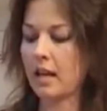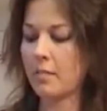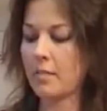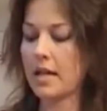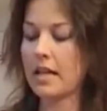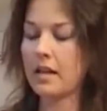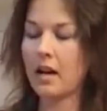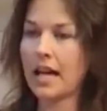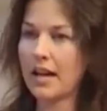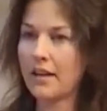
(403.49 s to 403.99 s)
I
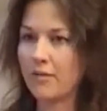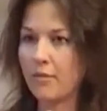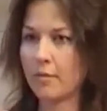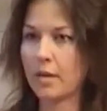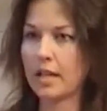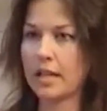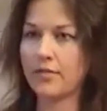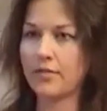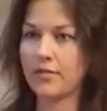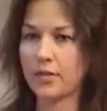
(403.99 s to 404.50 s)
mean, I haven't
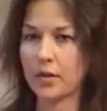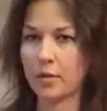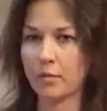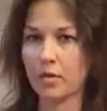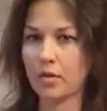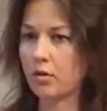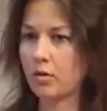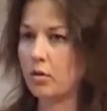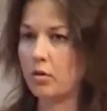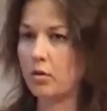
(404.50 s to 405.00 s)
been to film
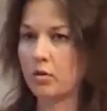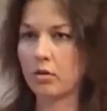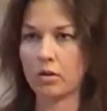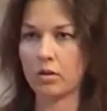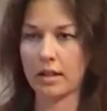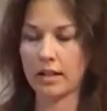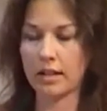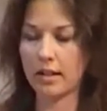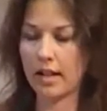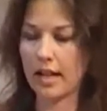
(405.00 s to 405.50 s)
school
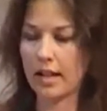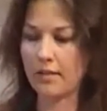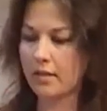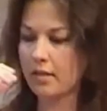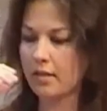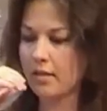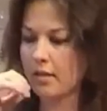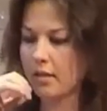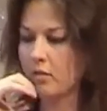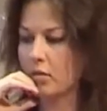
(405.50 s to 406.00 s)
and I
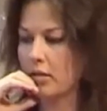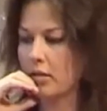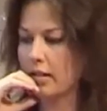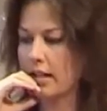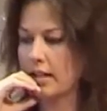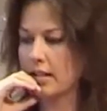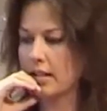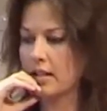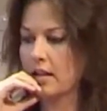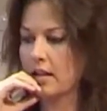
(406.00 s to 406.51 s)
haven't done all
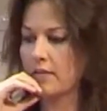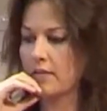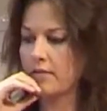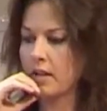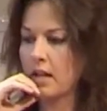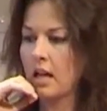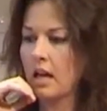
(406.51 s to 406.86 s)
that stuff.